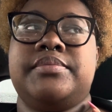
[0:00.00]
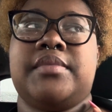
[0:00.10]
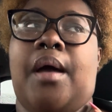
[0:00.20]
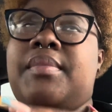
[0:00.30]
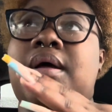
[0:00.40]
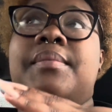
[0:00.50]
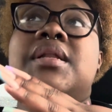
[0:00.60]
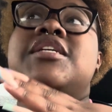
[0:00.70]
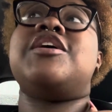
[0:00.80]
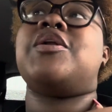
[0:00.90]
I'm gonna
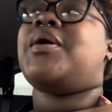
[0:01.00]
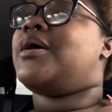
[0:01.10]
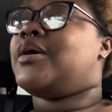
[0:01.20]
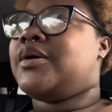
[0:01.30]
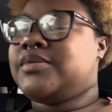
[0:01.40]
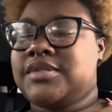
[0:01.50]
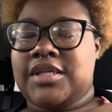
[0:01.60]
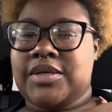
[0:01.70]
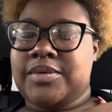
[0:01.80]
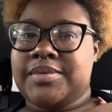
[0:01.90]
let y'all know how it goes
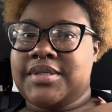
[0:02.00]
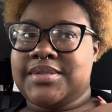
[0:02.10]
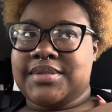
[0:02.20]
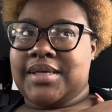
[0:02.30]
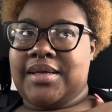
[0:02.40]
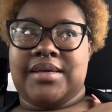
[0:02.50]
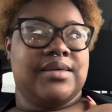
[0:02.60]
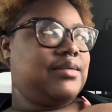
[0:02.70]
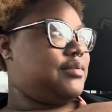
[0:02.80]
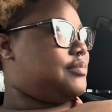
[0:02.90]
though, cause like
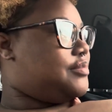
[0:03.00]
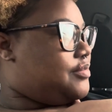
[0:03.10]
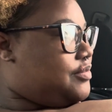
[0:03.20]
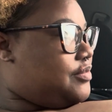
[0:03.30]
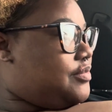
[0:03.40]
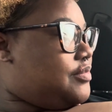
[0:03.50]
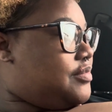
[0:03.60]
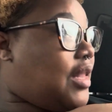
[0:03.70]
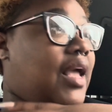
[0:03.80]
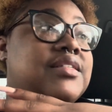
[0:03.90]

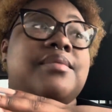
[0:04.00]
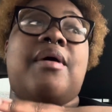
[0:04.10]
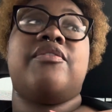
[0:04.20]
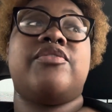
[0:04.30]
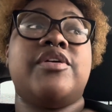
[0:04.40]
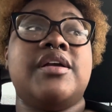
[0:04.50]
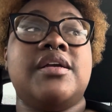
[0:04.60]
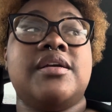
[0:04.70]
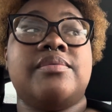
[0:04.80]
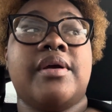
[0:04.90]
I said, my
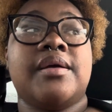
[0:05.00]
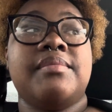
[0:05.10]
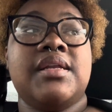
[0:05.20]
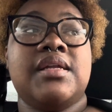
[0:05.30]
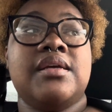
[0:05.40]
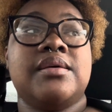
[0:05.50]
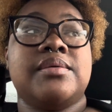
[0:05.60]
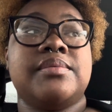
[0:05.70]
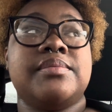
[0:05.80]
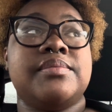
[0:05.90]
friend recommended
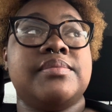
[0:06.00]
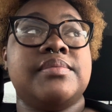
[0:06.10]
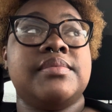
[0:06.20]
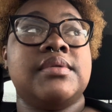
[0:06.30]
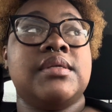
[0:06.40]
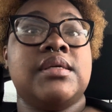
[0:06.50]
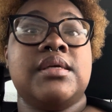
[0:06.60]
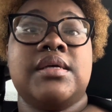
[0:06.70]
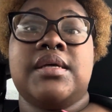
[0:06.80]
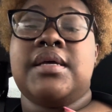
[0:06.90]
him,
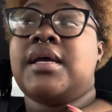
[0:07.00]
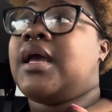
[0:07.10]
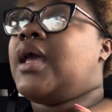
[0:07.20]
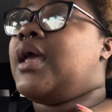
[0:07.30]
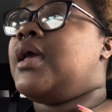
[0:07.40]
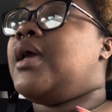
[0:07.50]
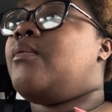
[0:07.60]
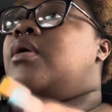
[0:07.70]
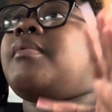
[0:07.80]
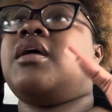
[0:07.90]
and
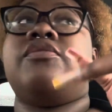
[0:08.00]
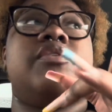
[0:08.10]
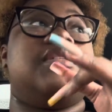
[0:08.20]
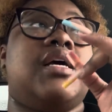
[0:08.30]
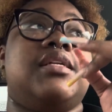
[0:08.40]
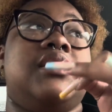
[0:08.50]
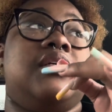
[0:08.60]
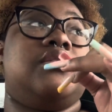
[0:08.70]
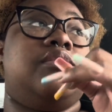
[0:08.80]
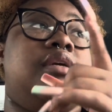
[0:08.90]
one of my other friends got a
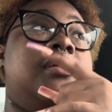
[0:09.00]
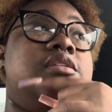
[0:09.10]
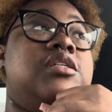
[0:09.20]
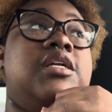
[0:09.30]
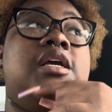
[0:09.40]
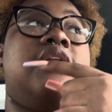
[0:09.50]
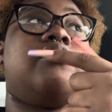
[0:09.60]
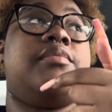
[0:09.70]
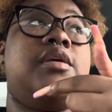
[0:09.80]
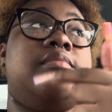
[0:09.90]
tattoo here. She didn't get it
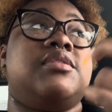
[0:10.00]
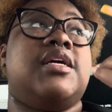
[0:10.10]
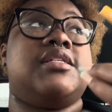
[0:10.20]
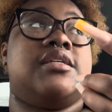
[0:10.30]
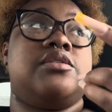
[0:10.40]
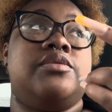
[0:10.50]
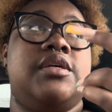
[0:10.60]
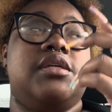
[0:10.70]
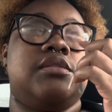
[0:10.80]
from him, but she got a tattoo here.